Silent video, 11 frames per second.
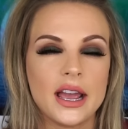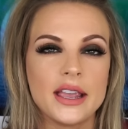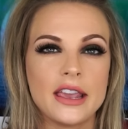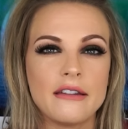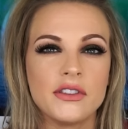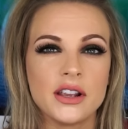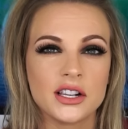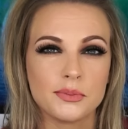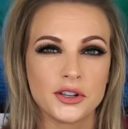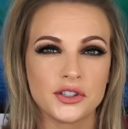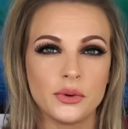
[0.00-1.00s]
I gave the
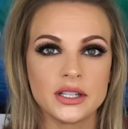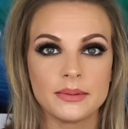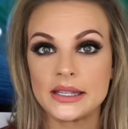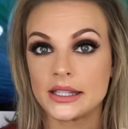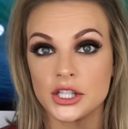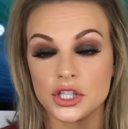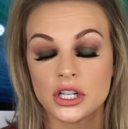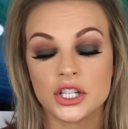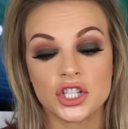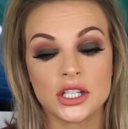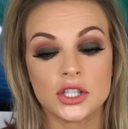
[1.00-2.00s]
espresso one to my sister
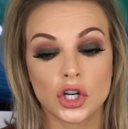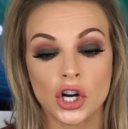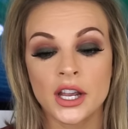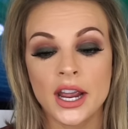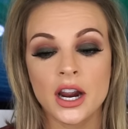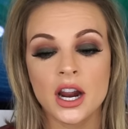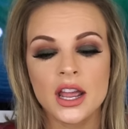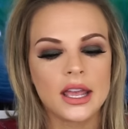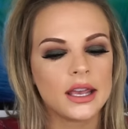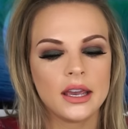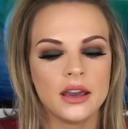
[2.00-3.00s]
because she has dark hair
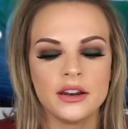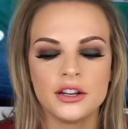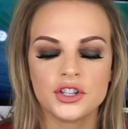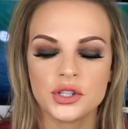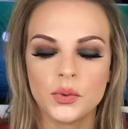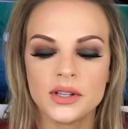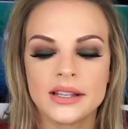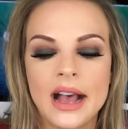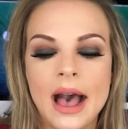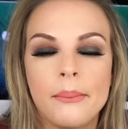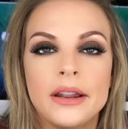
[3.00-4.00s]
and it just wasn't
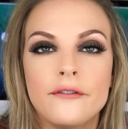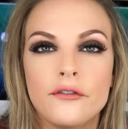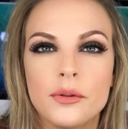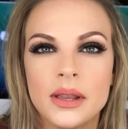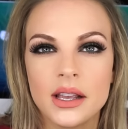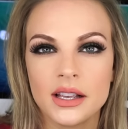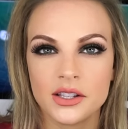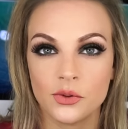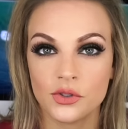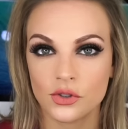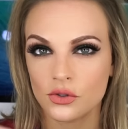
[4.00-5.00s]
happening for me because it
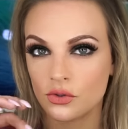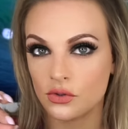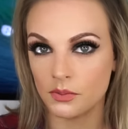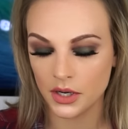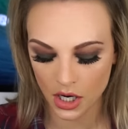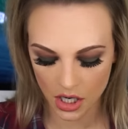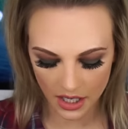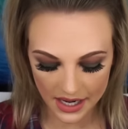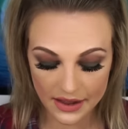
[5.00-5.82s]
was super dark.